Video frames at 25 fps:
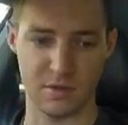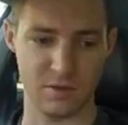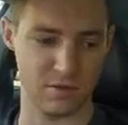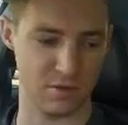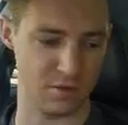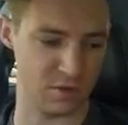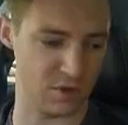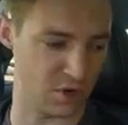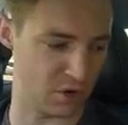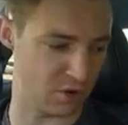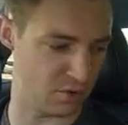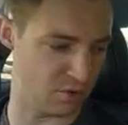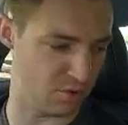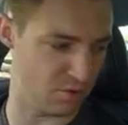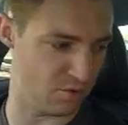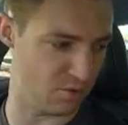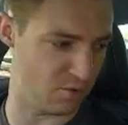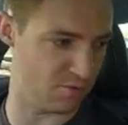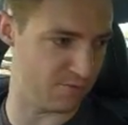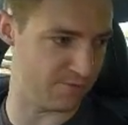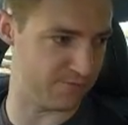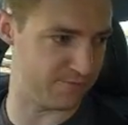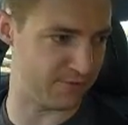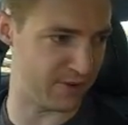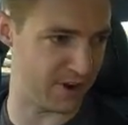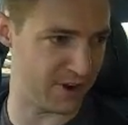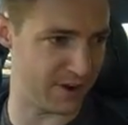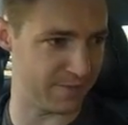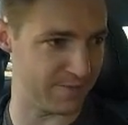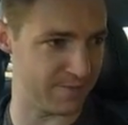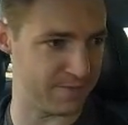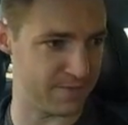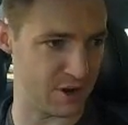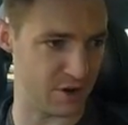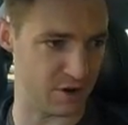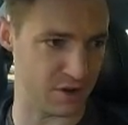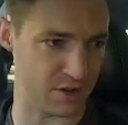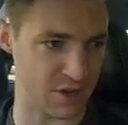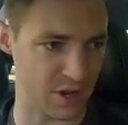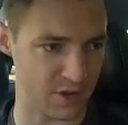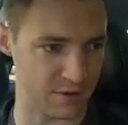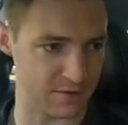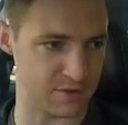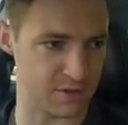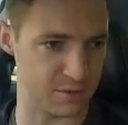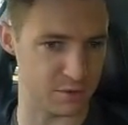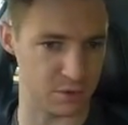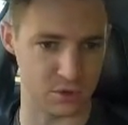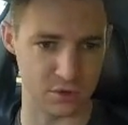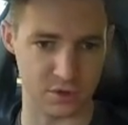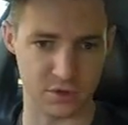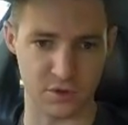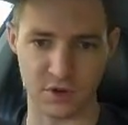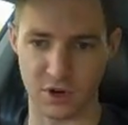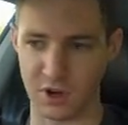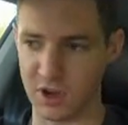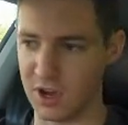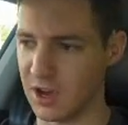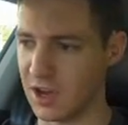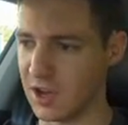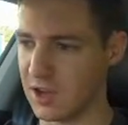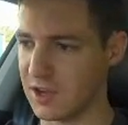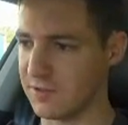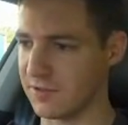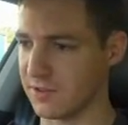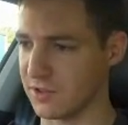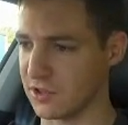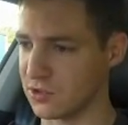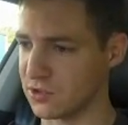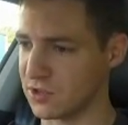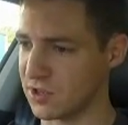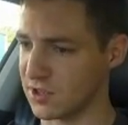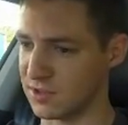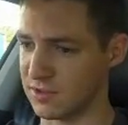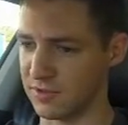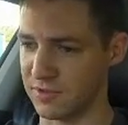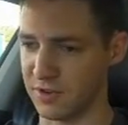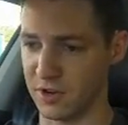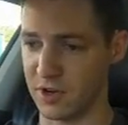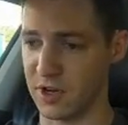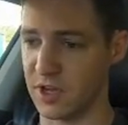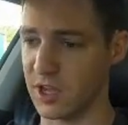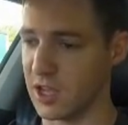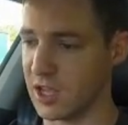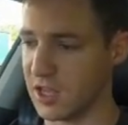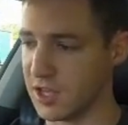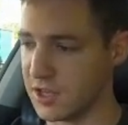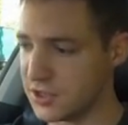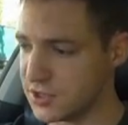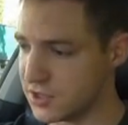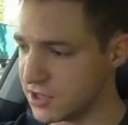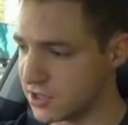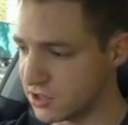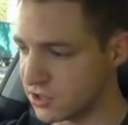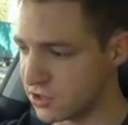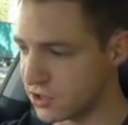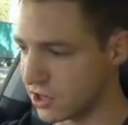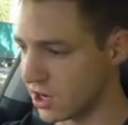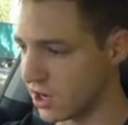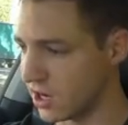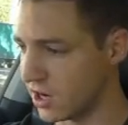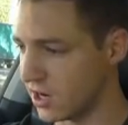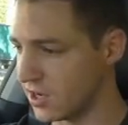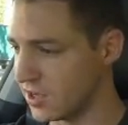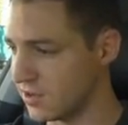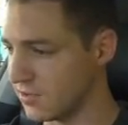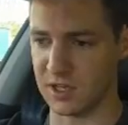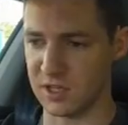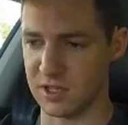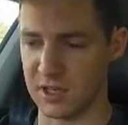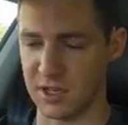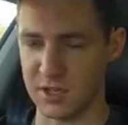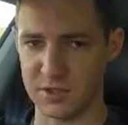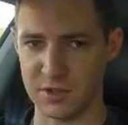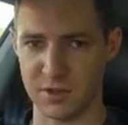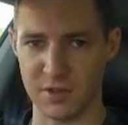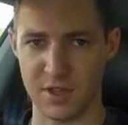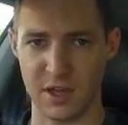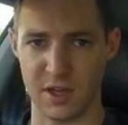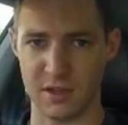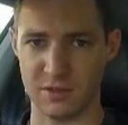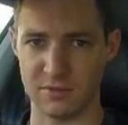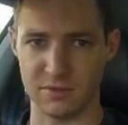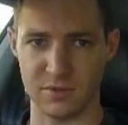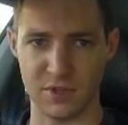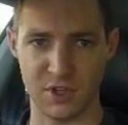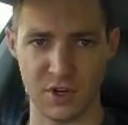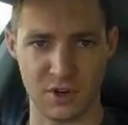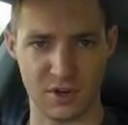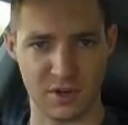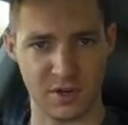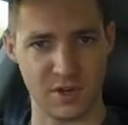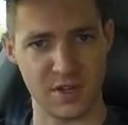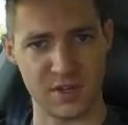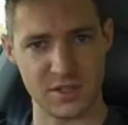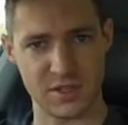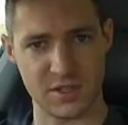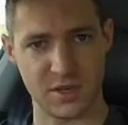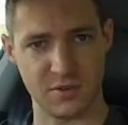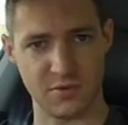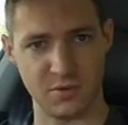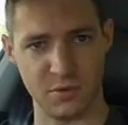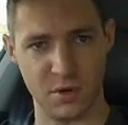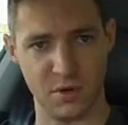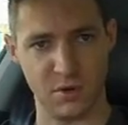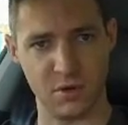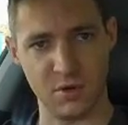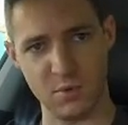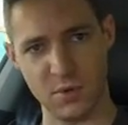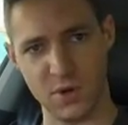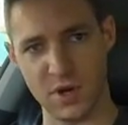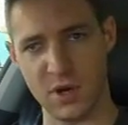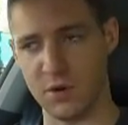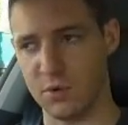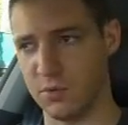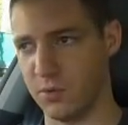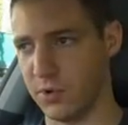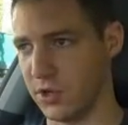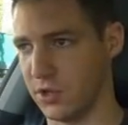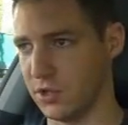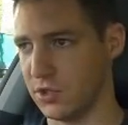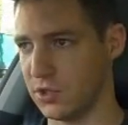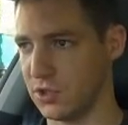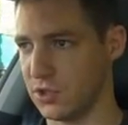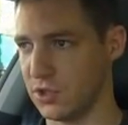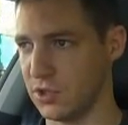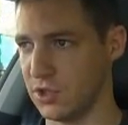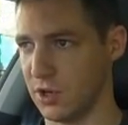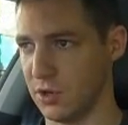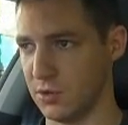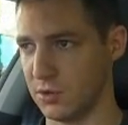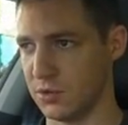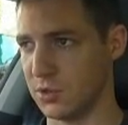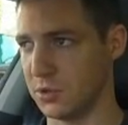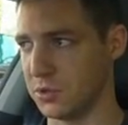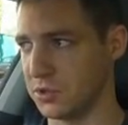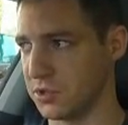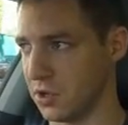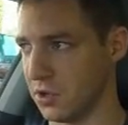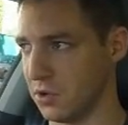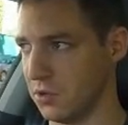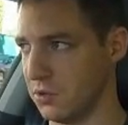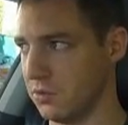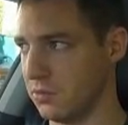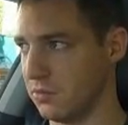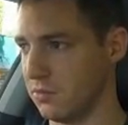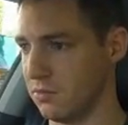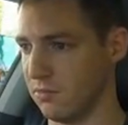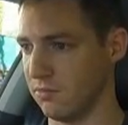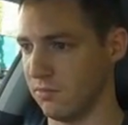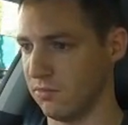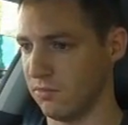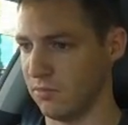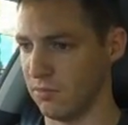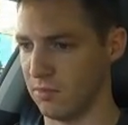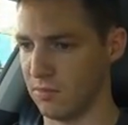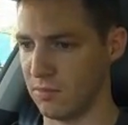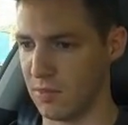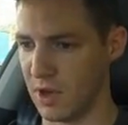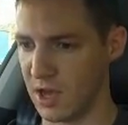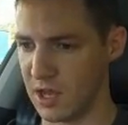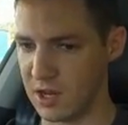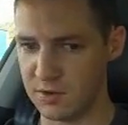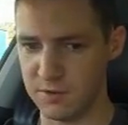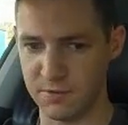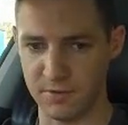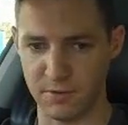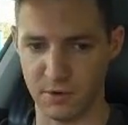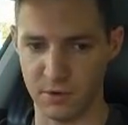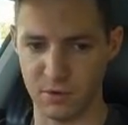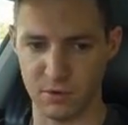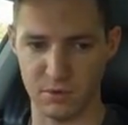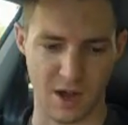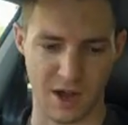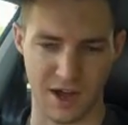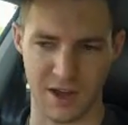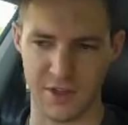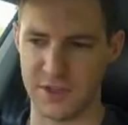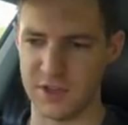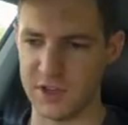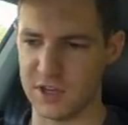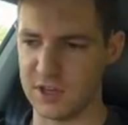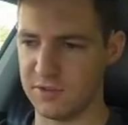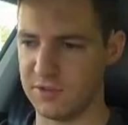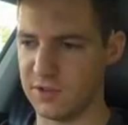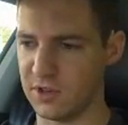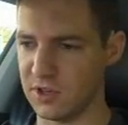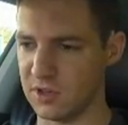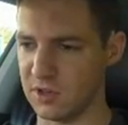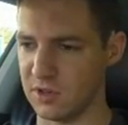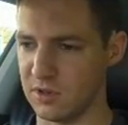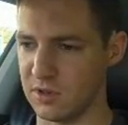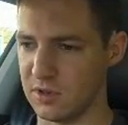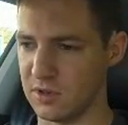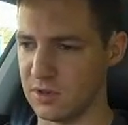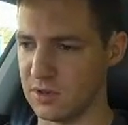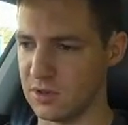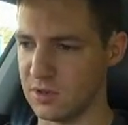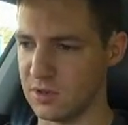you know, find it very comfortable to drive. It's very easy to drive. It does all that, you know, kind of stuff really well, which, you know, it's also made for. I think if you